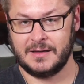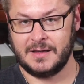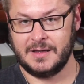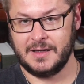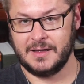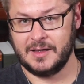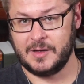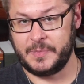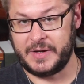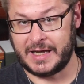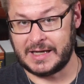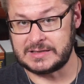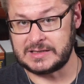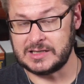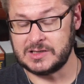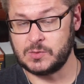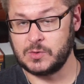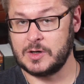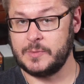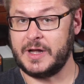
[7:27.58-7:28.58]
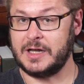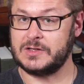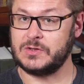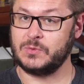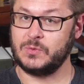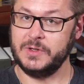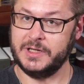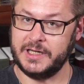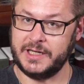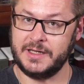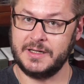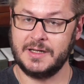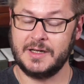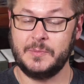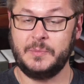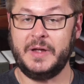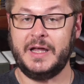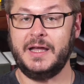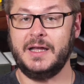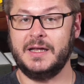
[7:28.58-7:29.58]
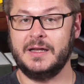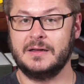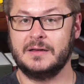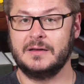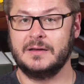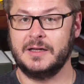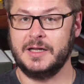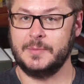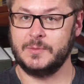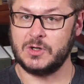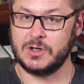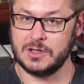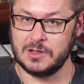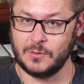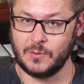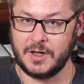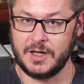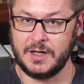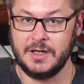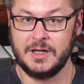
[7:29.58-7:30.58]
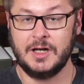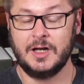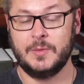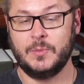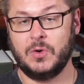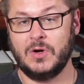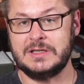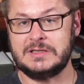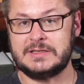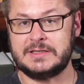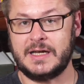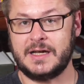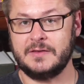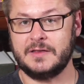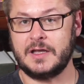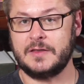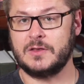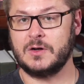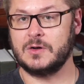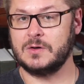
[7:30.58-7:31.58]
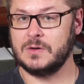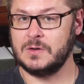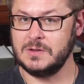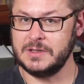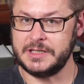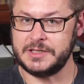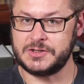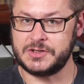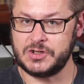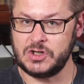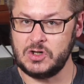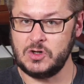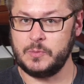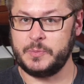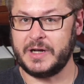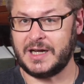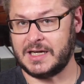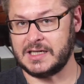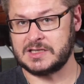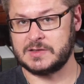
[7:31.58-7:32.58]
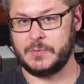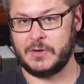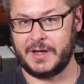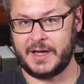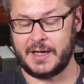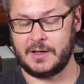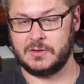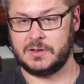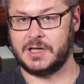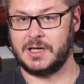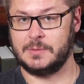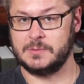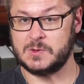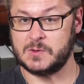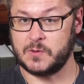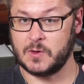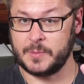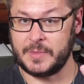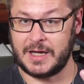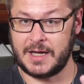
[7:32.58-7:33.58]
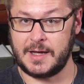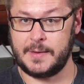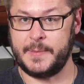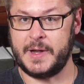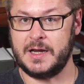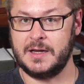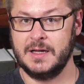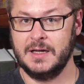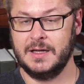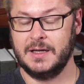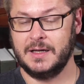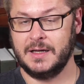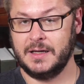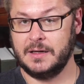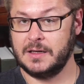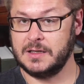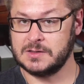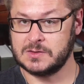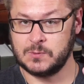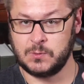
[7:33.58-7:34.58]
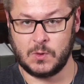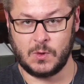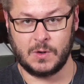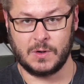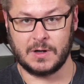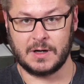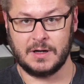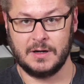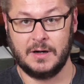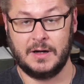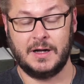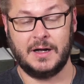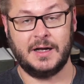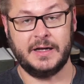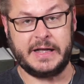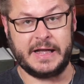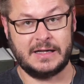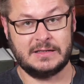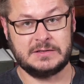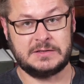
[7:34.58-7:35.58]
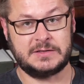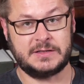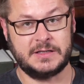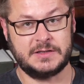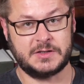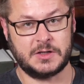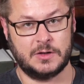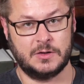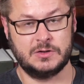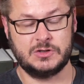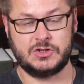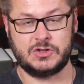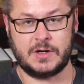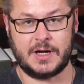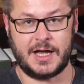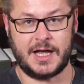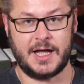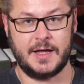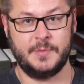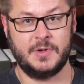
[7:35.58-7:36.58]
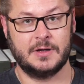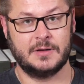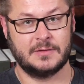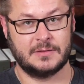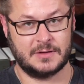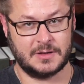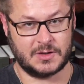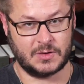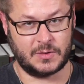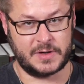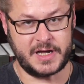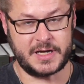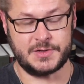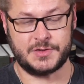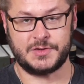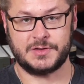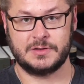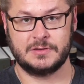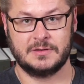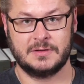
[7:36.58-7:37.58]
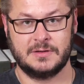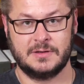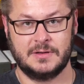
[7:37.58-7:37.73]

In the passage we're about to read, a pagan named Urwa points out that there are only two possible outcomes for Muhammad in his war against his own tribe, the Quraysh.